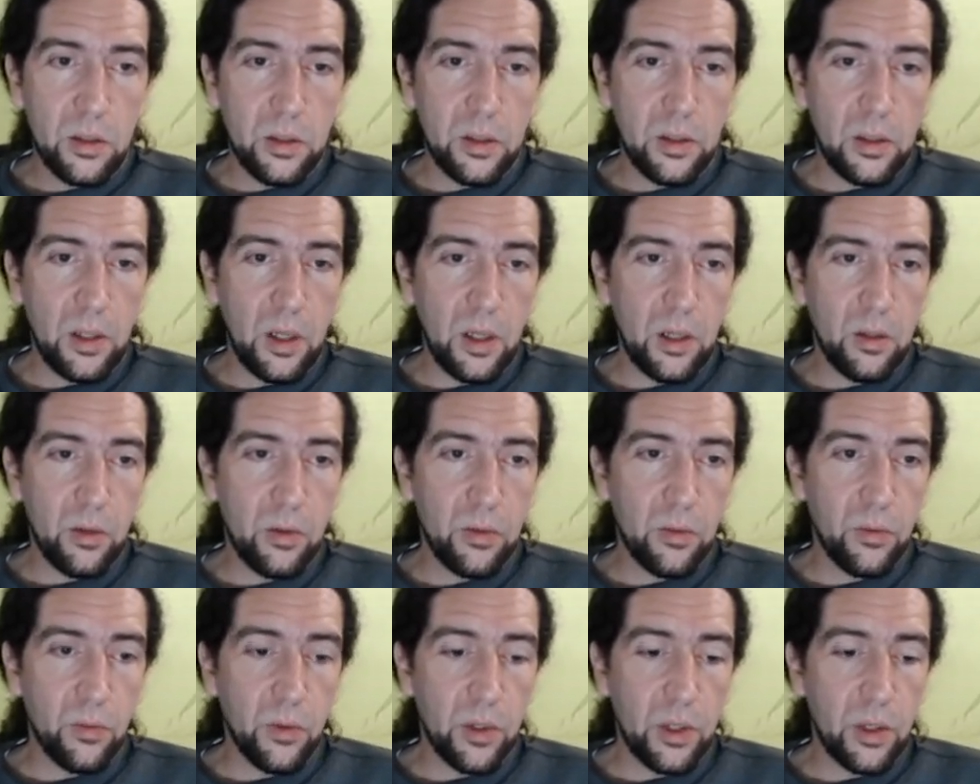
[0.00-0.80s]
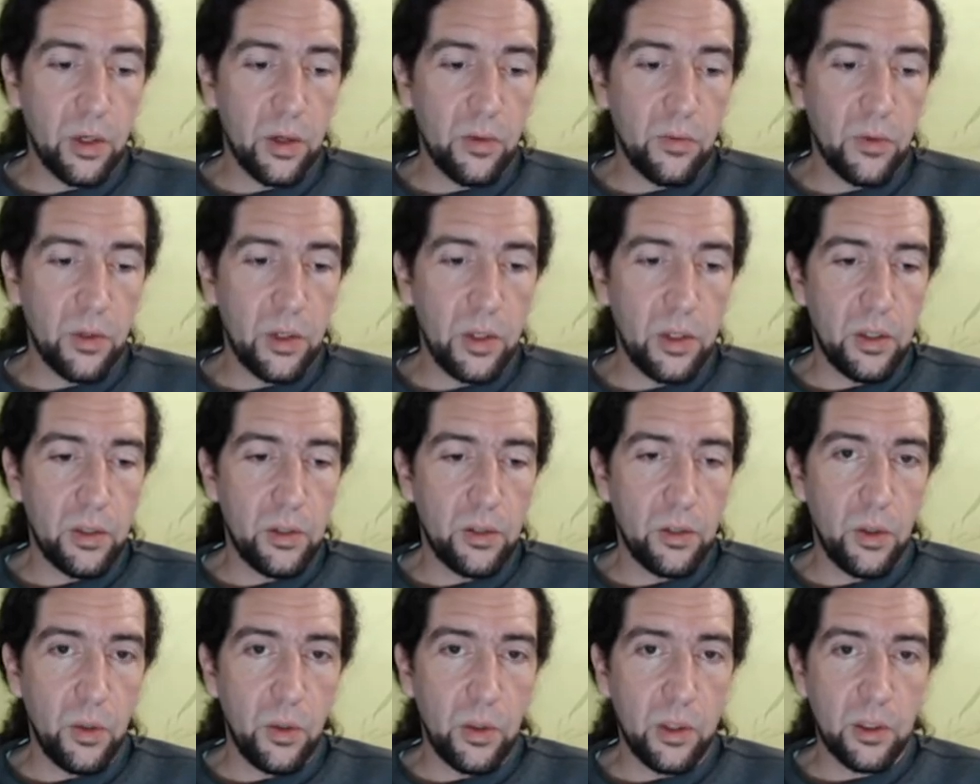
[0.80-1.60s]
data recovery is
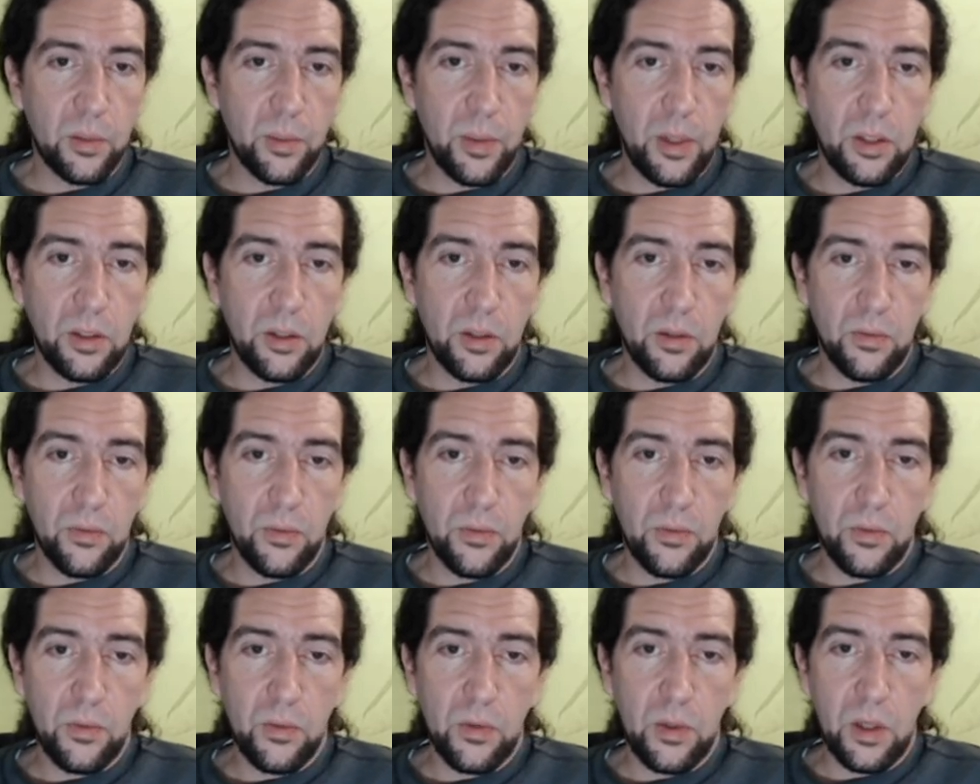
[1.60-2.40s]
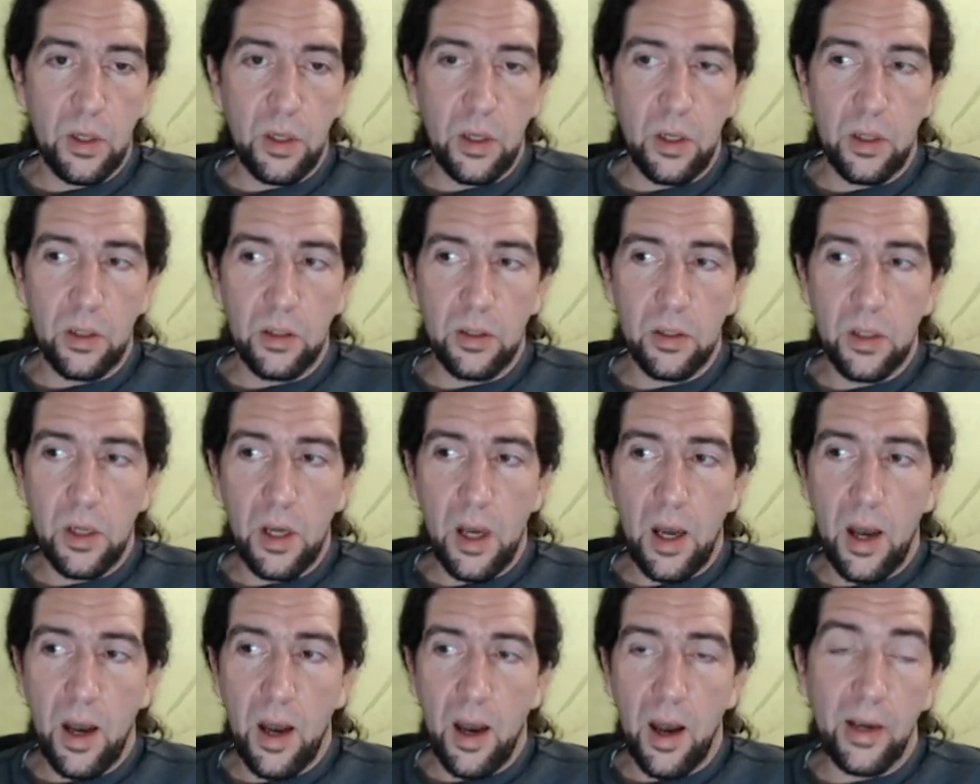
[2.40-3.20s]
so expensive? And
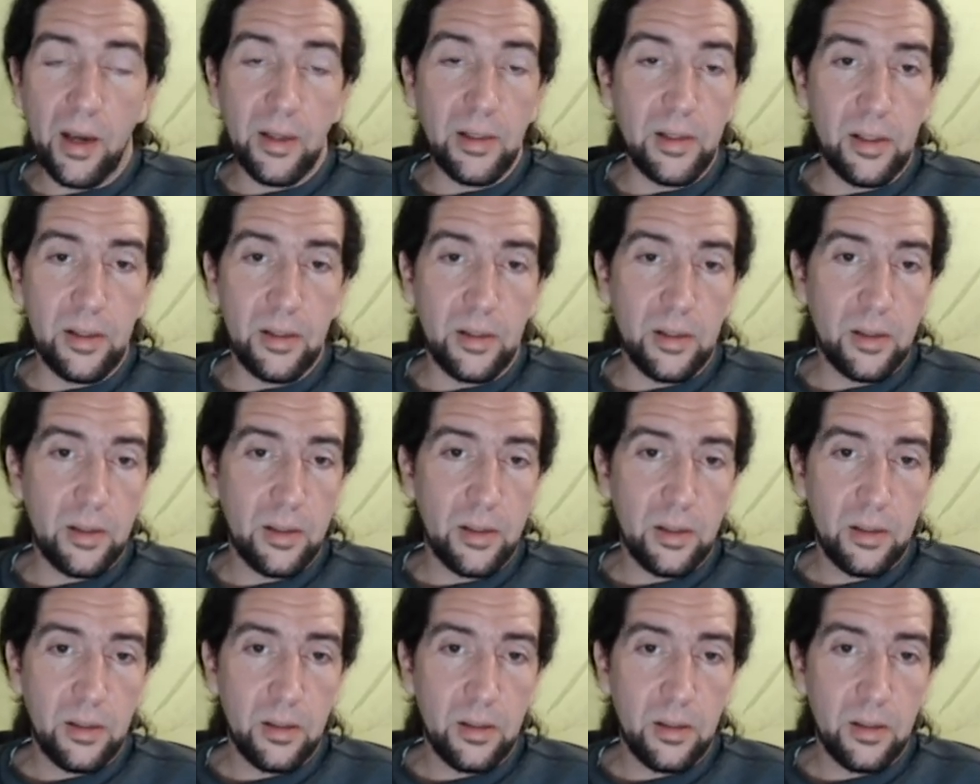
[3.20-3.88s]
I didn't,